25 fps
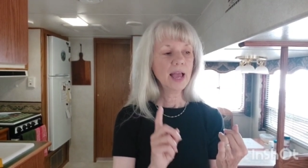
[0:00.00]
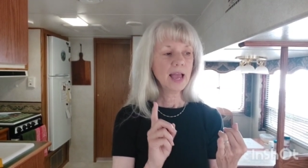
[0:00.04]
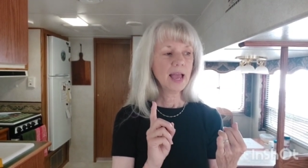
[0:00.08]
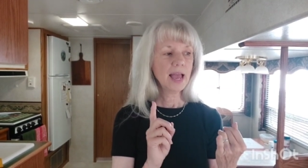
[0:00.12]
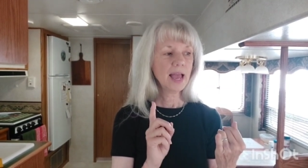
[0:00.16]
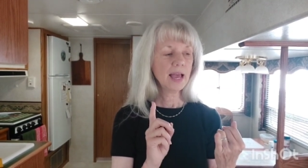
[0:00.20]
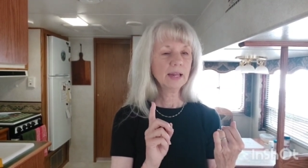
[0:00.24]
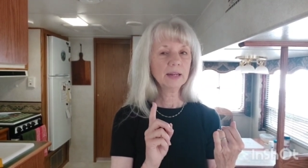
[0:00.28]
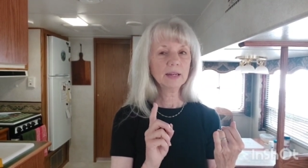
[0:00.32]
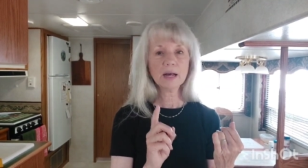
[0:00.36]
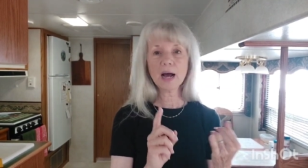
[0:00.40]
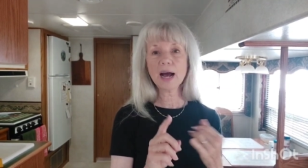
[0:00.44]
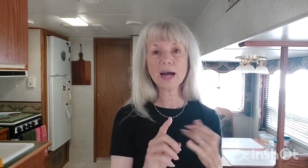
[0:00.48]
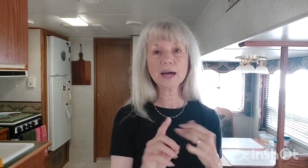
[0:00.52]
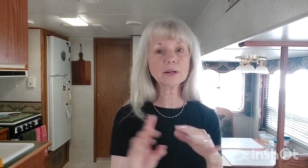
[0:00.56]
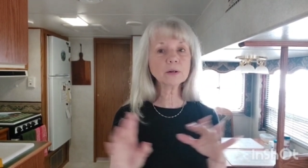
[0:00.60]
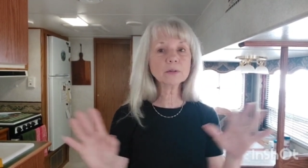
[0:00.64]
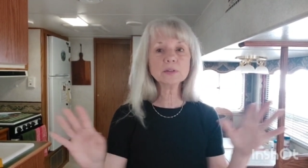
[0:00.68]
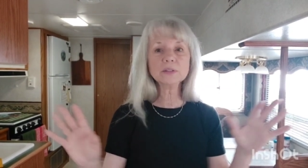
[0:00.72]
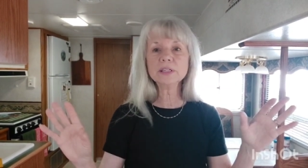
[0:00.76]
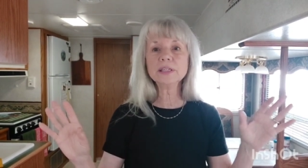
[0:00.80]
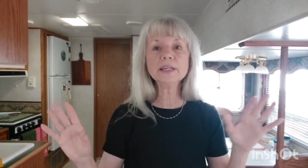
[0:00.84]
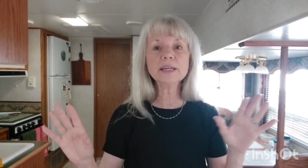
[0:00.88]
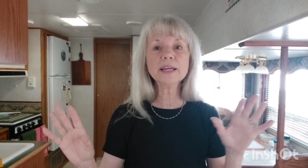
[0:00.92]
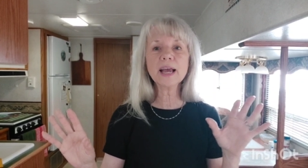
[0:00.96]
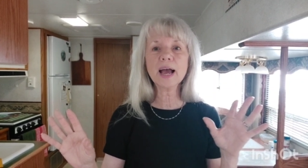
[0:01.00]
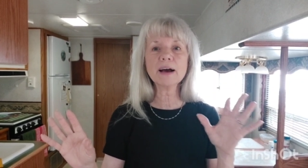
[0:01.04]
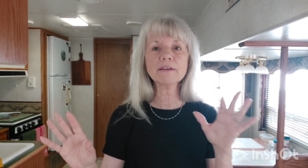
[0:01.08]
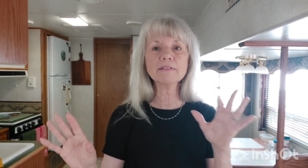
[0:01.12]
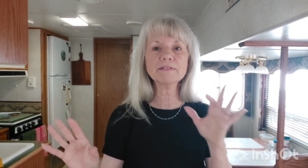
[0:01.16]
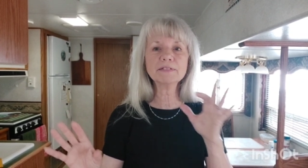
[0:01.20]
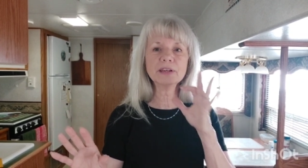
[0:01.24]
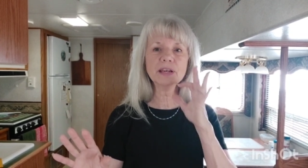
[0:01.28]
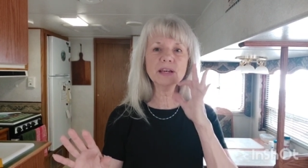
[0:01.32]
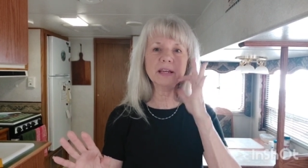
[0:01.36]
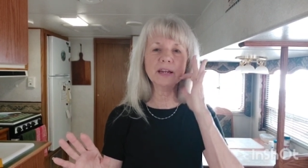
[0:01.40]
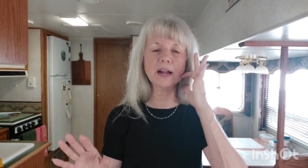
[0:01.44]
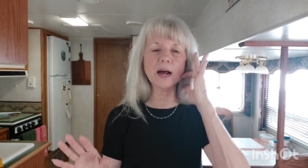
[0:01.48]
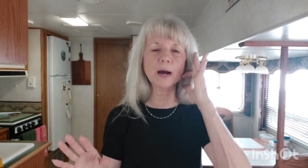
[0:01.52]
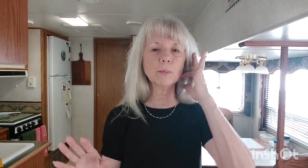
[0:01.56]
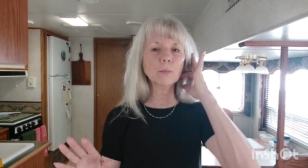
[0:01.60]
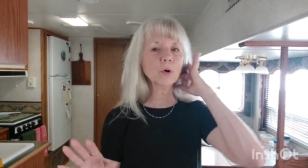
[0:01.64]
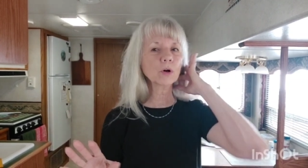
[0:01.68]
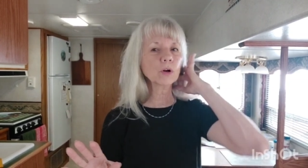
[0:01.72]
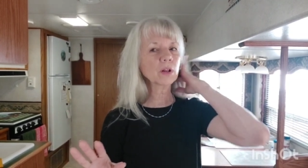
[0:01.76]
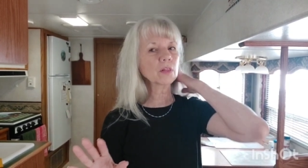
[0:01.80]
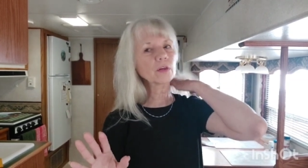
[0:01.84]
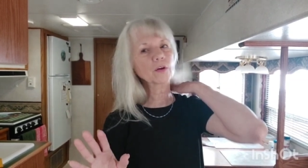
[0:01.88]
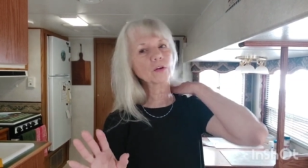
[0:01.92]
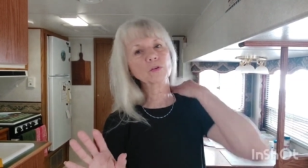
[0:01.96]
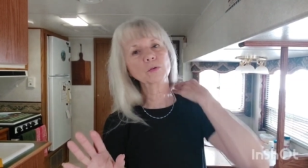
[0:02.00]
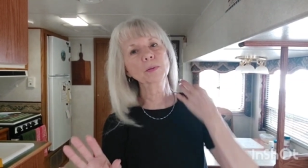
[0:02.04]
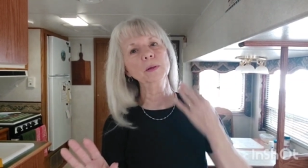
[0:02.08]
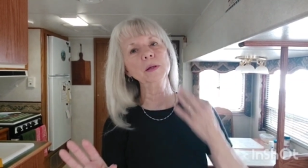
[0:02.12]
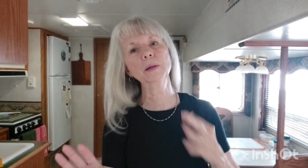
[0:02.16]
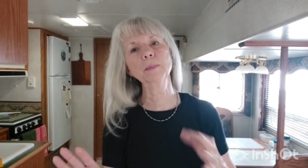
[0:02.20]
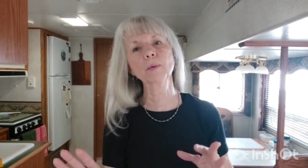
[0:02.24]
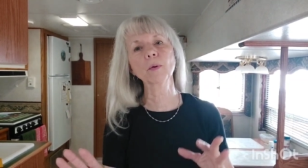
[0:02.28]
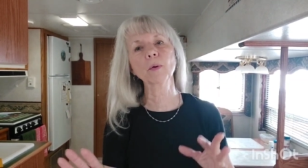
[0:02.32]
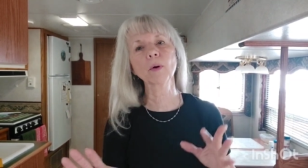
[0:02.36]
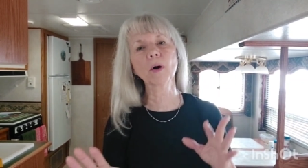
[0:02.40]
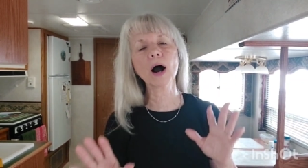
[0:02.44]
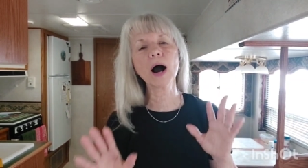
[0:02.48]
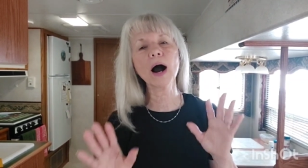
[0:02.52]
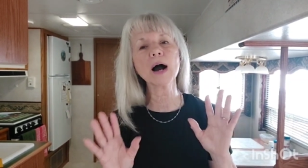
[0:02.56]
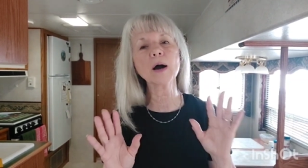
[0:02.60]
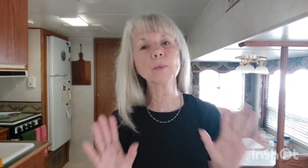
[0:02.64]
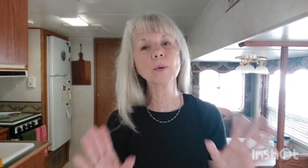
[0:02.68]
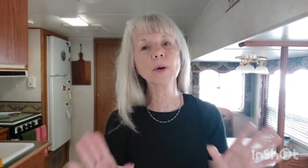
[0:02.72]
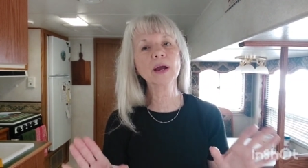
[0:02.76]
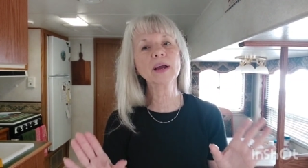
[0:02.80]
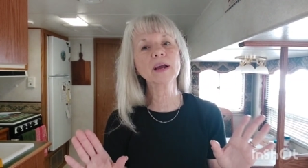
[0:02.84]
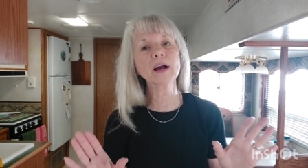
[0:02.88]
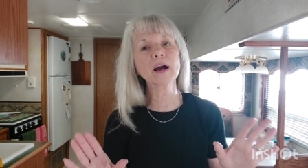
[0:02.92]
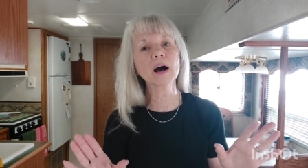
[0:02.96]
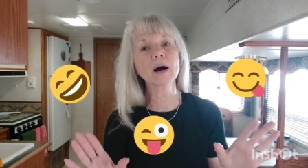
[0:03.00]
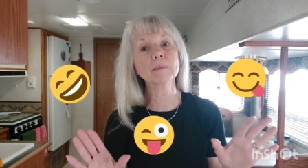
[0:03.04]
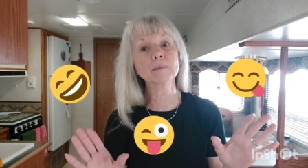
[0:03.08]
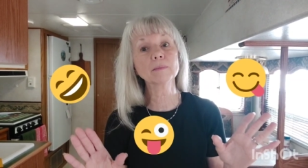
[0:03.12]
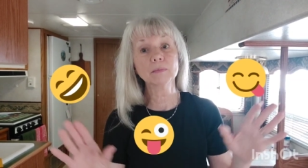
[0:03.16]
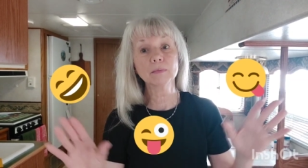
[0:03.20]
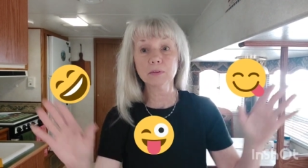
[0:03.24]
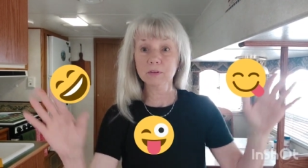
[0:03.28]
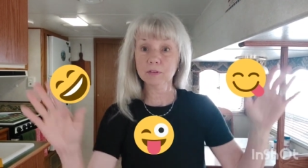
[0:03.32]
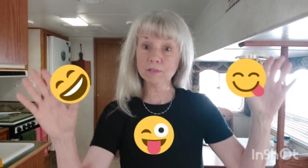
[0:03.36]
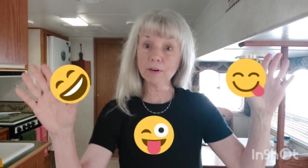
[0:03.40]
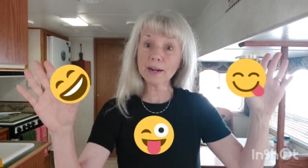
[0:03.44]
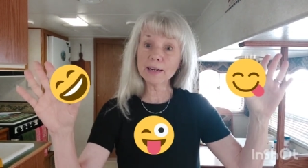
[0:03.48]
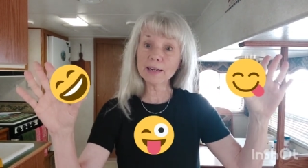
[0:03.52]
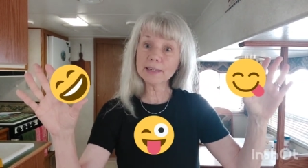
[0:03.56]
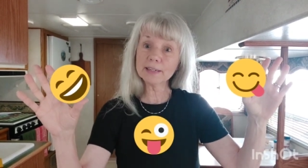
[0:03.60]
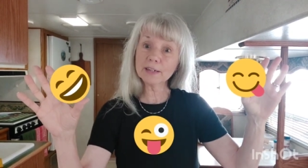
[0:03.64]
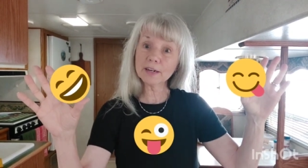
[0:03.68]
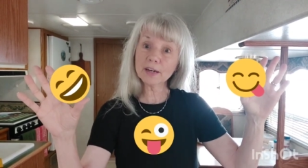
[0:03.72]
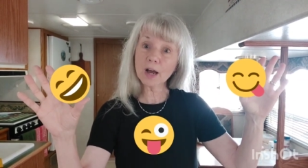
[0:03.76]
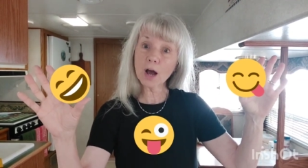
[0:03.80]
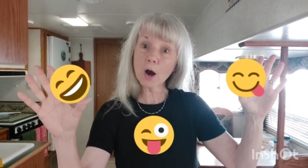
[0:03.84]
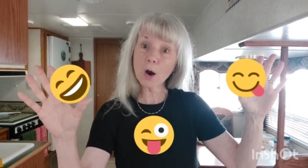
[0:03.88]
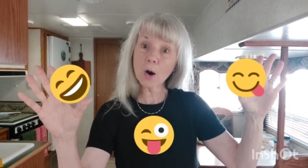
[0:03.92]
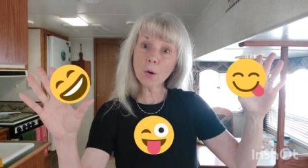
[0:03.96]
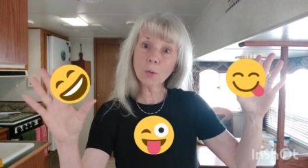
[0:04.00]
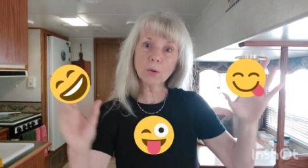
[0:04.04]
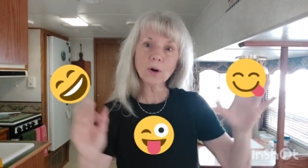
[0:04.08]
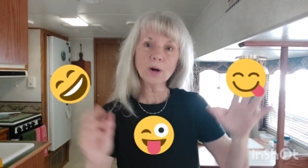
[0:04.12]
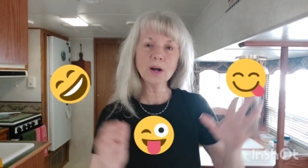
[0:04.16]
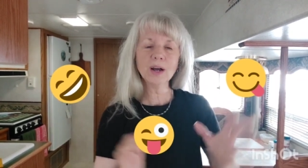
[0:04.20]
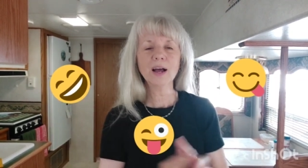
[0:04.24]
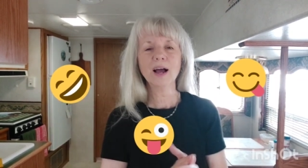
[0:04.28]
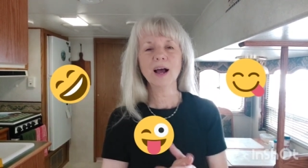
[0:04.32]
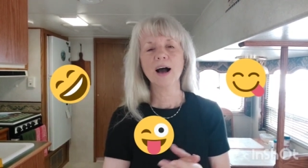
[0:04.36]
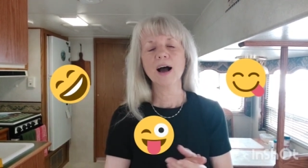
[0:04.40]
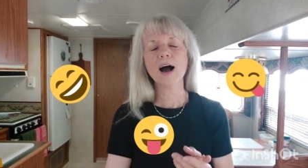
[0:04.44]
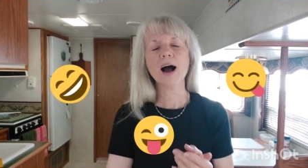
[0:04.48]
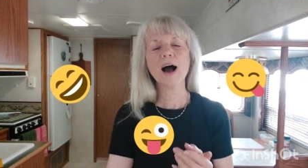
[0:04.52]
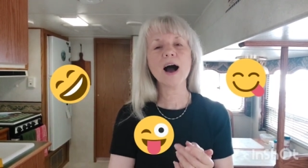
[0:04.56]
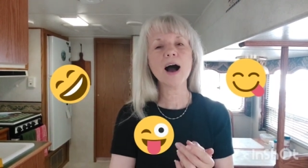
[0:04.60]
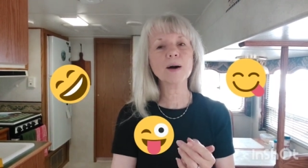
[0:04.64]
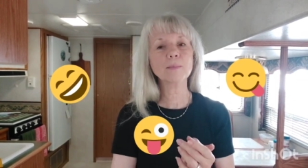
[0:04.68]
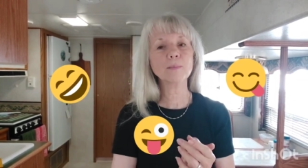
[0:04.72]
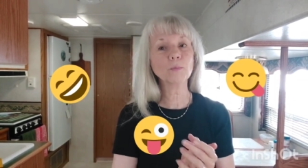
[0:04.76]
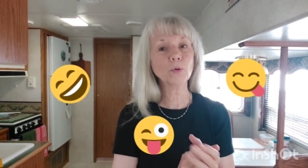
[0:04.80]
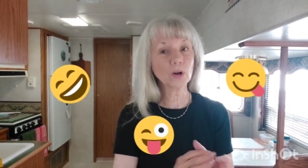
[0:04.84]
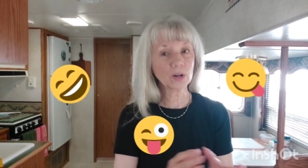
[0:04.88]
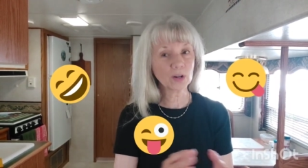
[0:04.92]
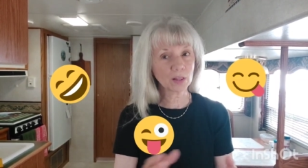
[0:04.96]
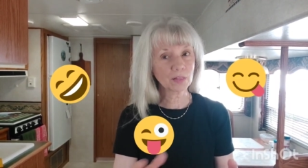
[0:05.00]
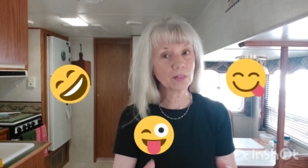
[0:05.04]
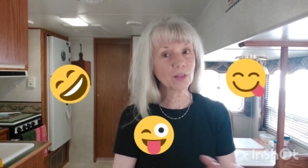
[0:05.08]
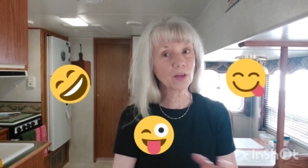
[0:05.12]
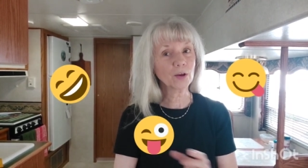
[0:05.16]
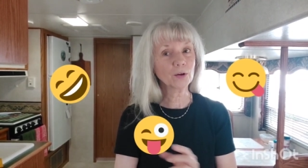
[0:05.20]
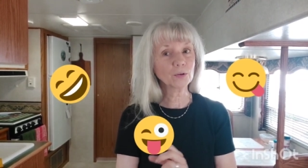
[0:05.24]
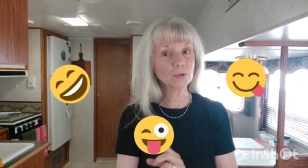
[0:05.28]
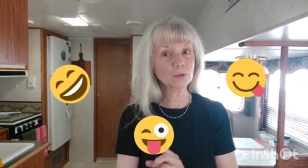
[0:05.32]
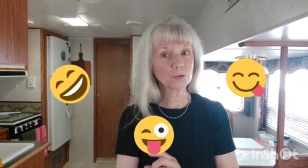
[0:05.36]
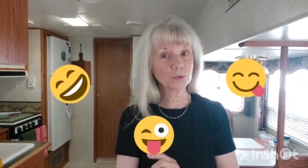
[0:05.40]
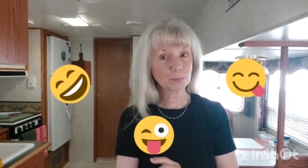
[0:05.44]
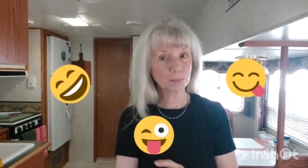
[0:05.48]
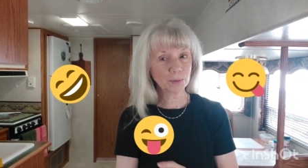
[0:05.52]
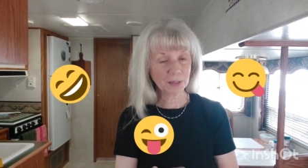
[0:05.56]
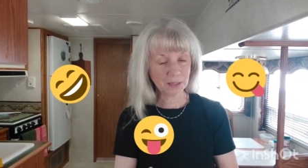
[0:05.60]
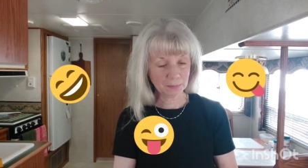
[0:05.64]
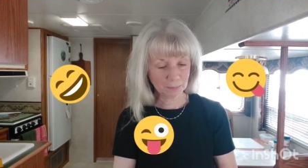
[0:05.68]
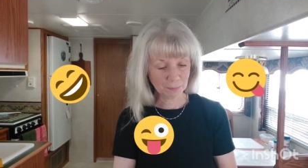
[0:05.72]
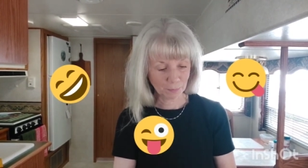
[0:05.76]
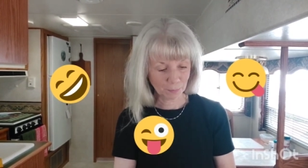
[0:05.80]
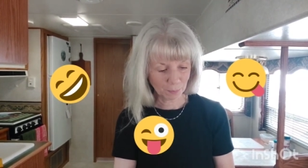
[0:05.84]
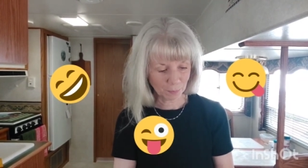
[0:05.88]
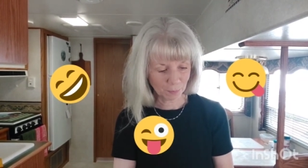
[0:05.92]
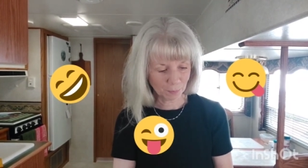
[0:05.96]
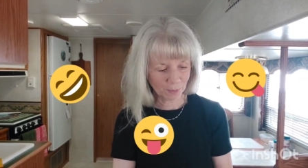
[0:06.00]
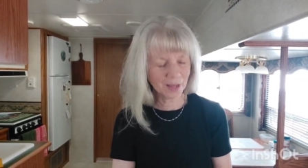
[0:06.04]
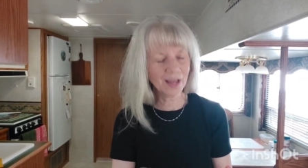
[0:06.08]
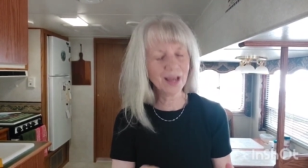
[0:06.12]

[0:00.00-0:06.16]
And I don't need caffeine. I'm one of those people. I wake up ready to go. I'm one of those people.